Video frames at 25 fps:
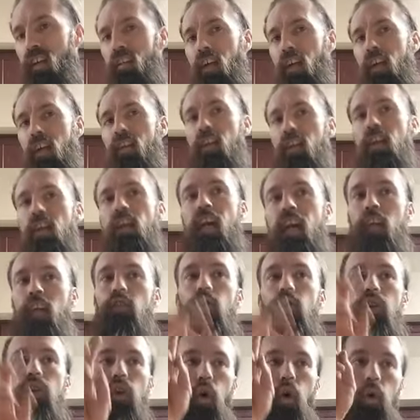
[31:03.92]
Like,
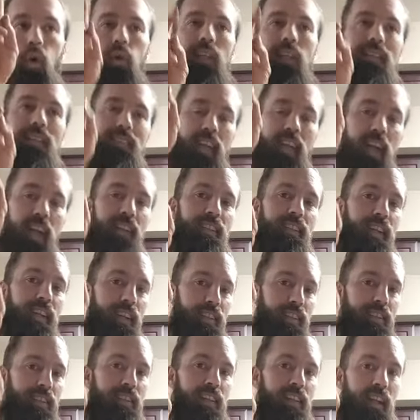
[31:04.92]
and you can only take that
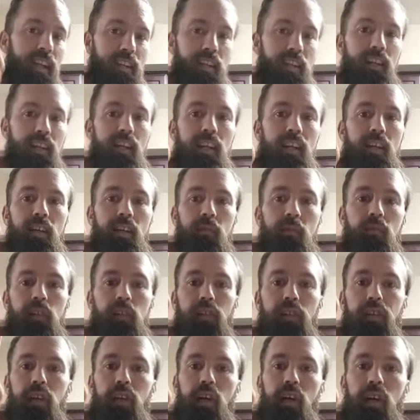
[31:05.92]
into like
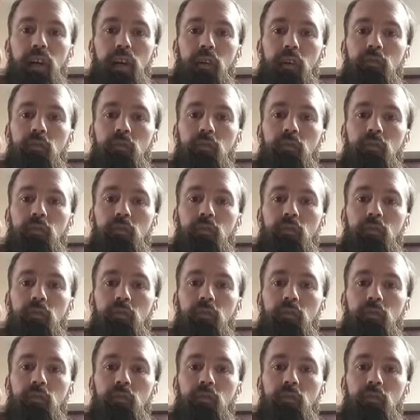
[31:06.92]
uh,